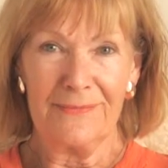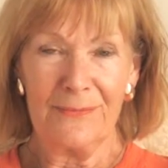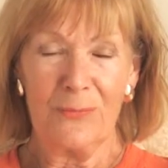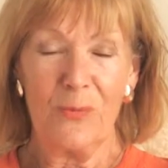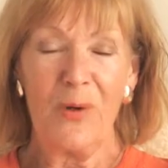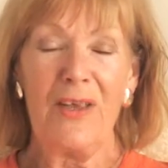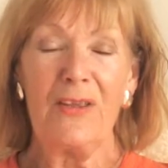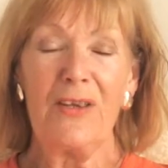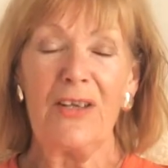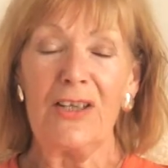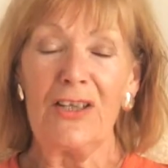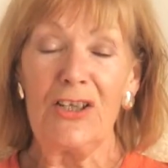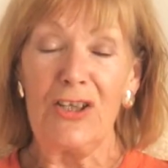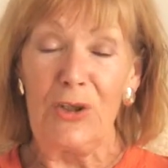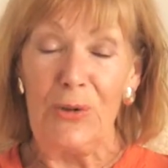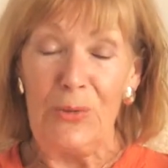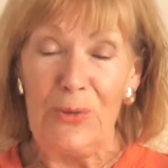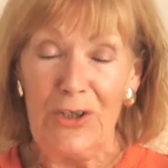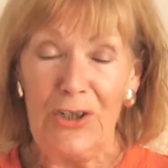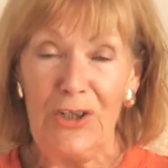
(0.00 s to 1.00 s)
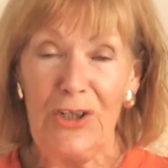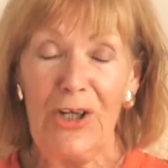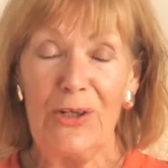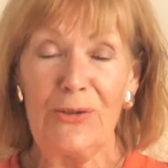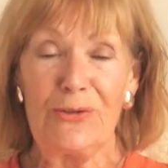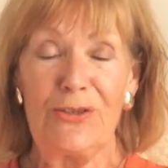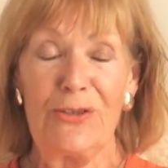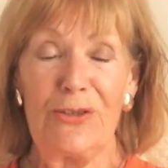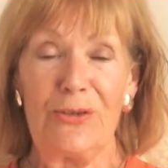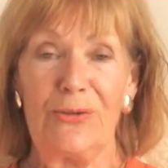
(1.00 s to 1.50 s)
where you can
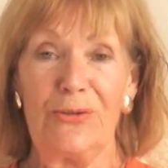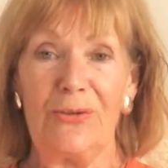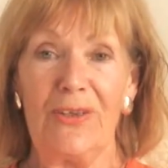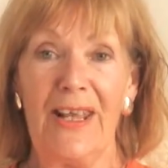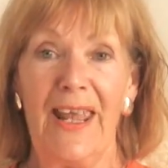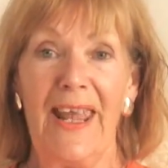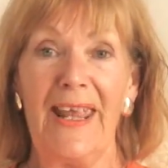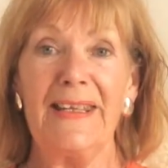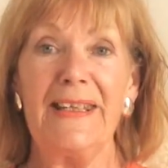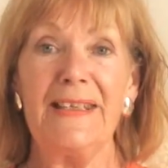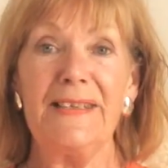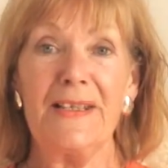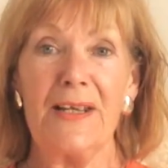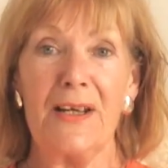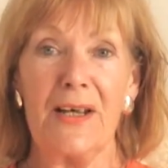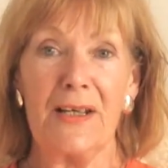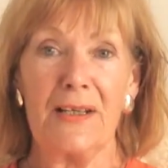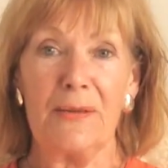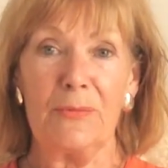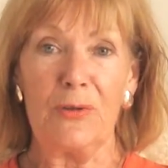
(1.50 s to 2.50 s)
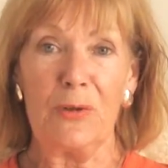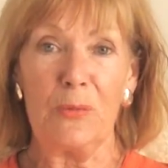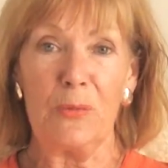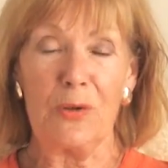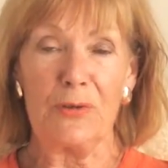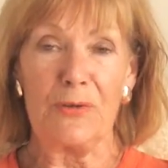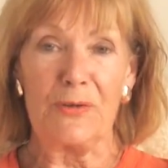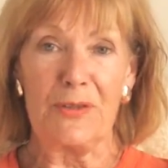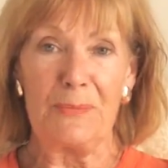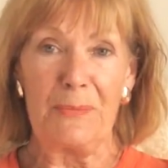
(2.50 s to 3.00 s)
go to anytime you
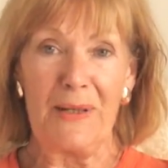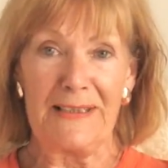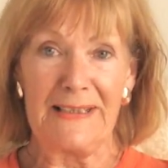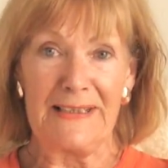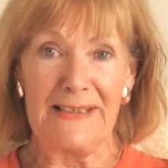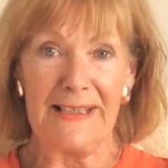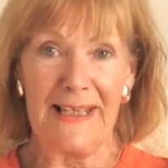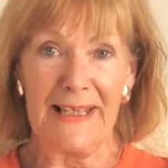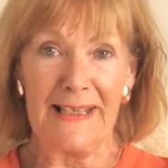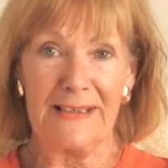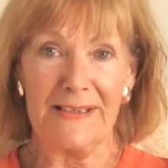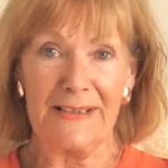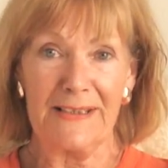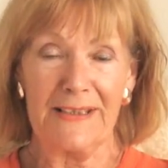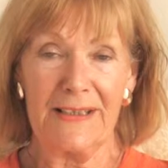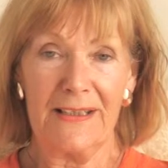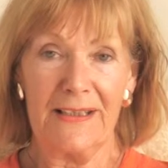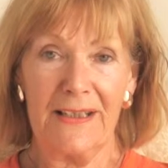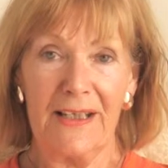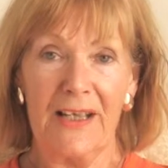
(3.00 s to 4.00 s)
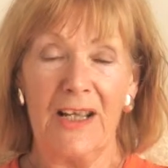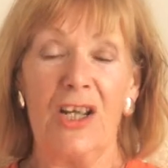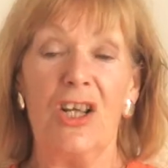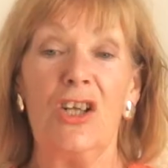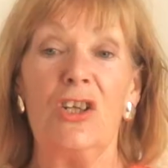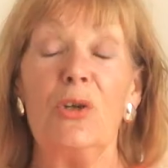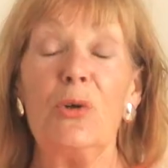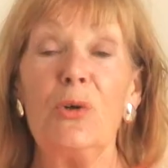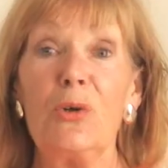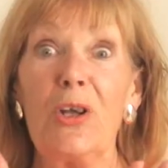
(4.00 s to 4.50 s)
want to meditate.
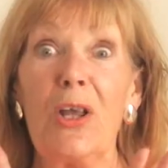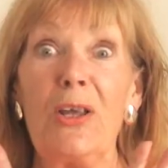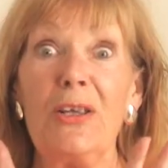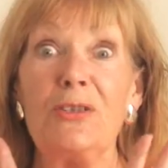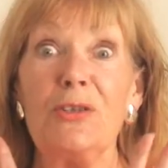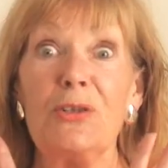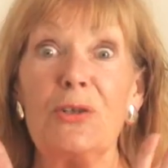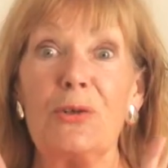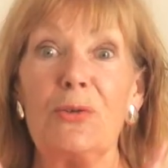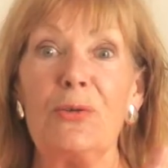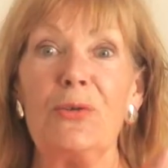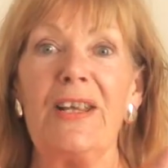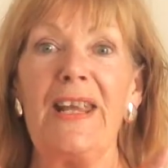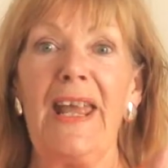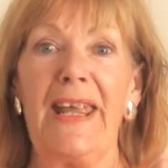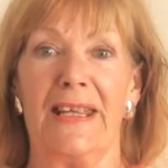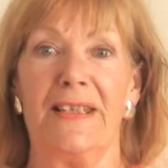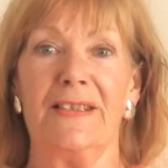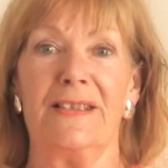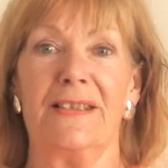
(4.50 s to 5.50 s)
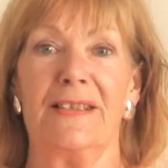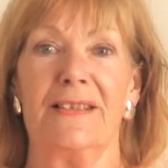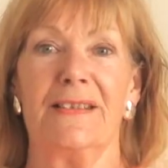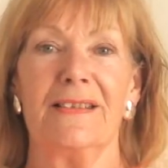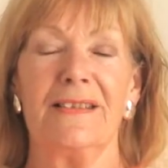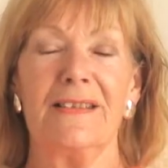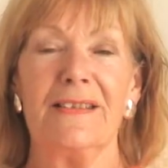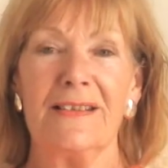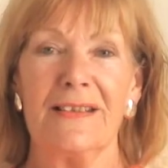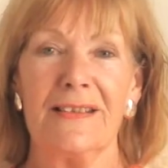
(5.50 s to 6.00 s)
You're going to create
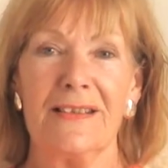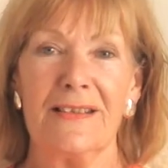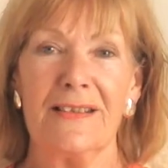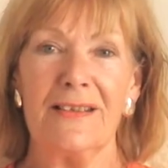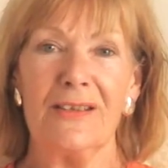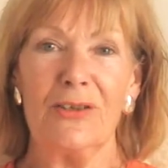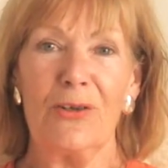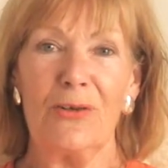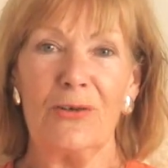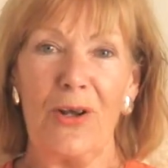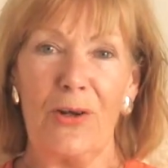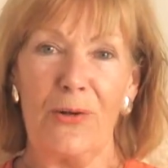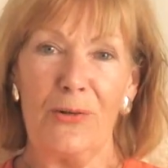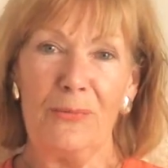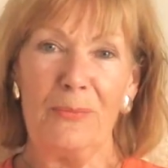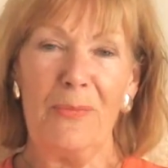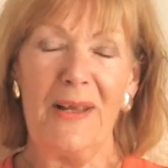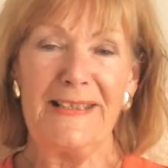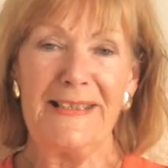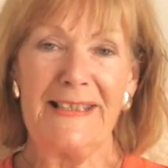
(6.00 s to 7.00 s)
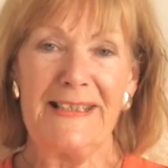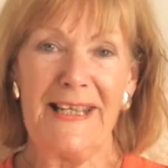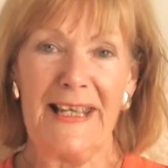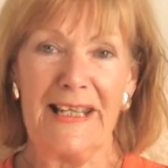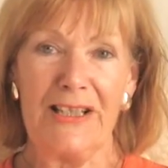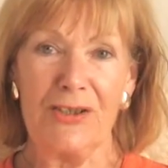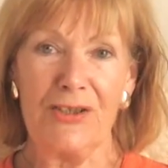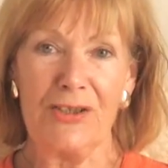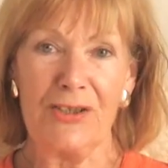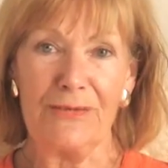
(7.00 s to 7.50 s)
your own
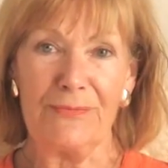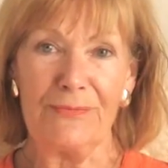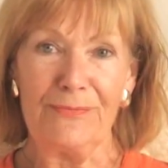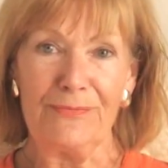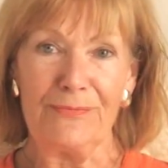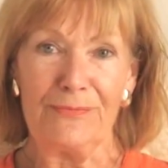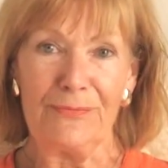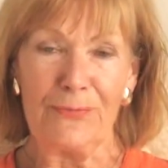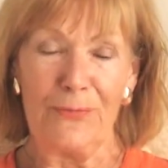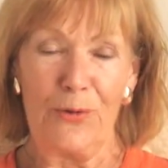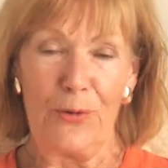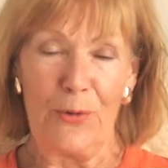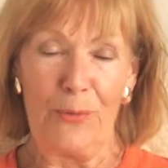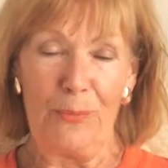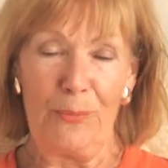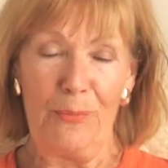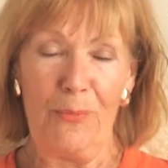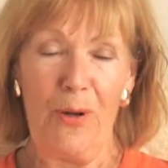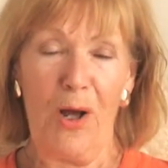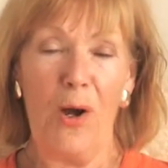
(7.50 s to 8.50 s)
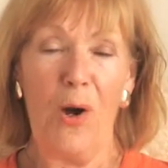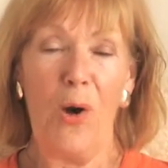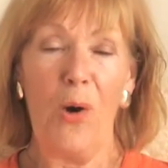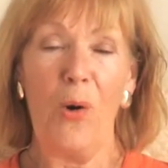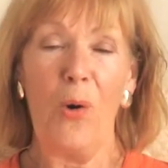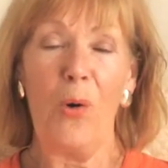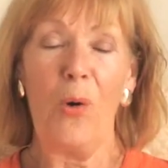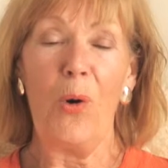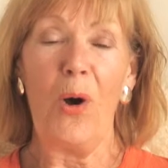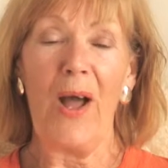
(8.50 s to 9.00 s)
meditation room
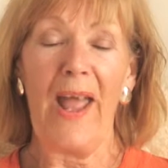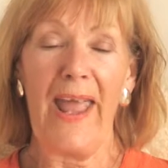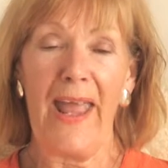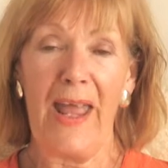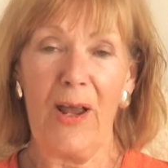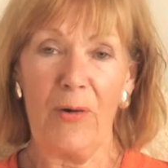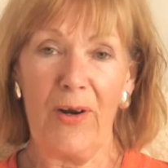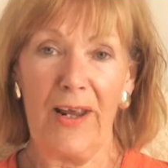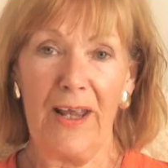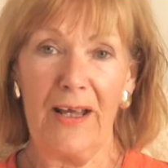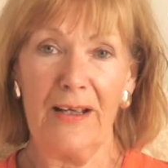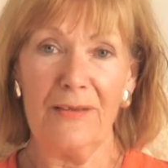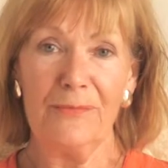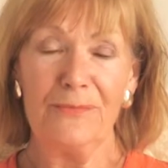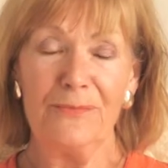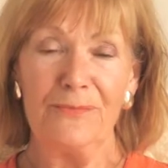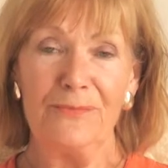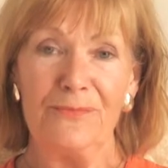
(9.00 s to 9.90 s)
or area.